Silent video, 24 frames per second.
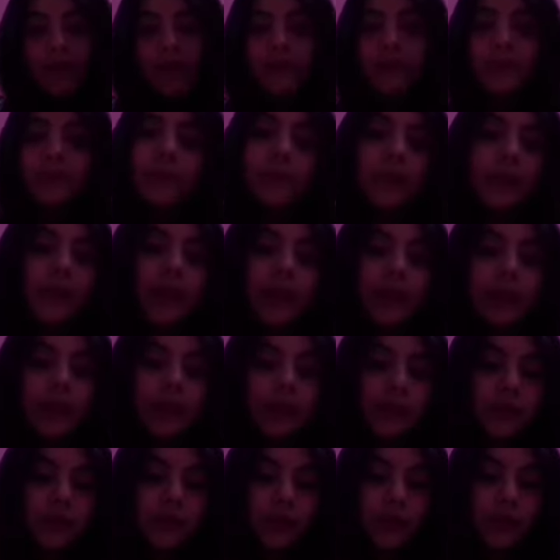from the
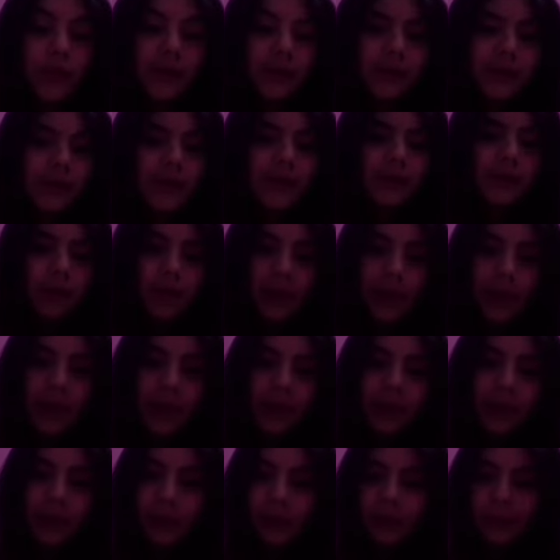beginning stories. They were
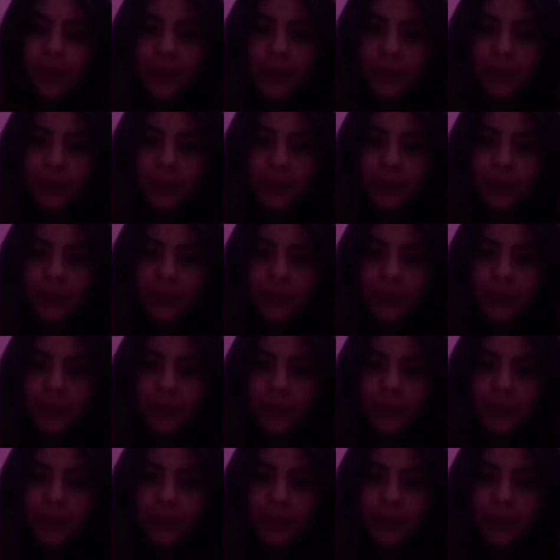kind of